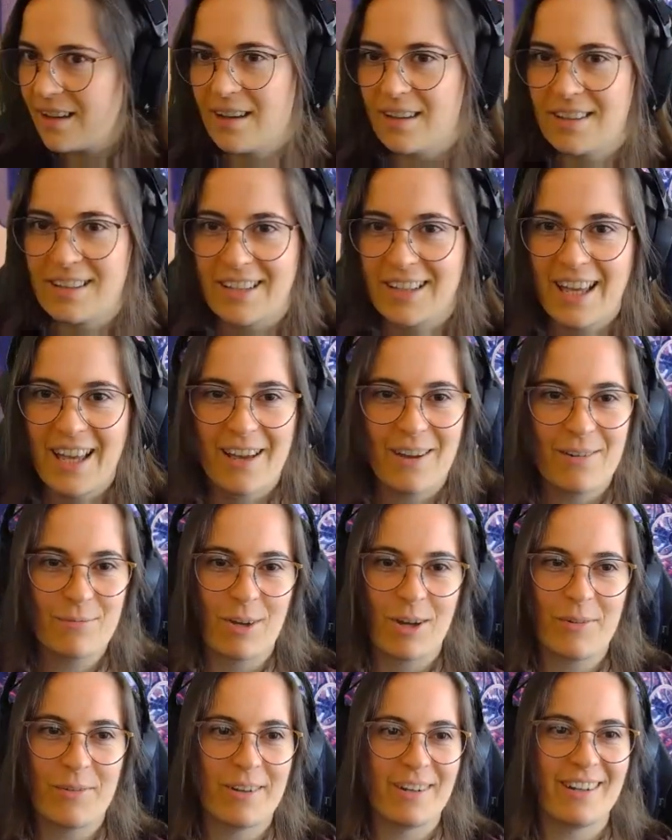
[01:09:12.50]
Yeah, I'm
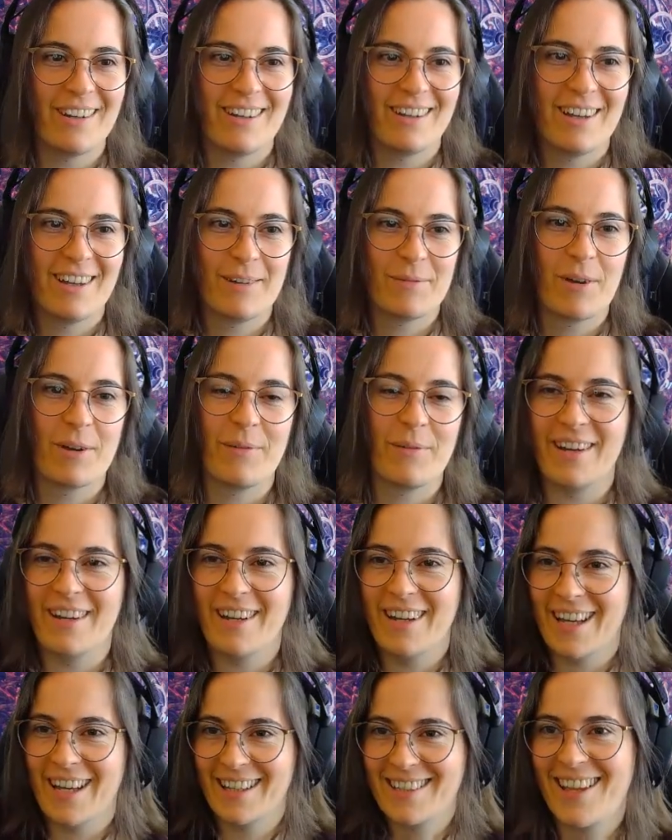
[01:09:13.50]
going. I'm going nuts.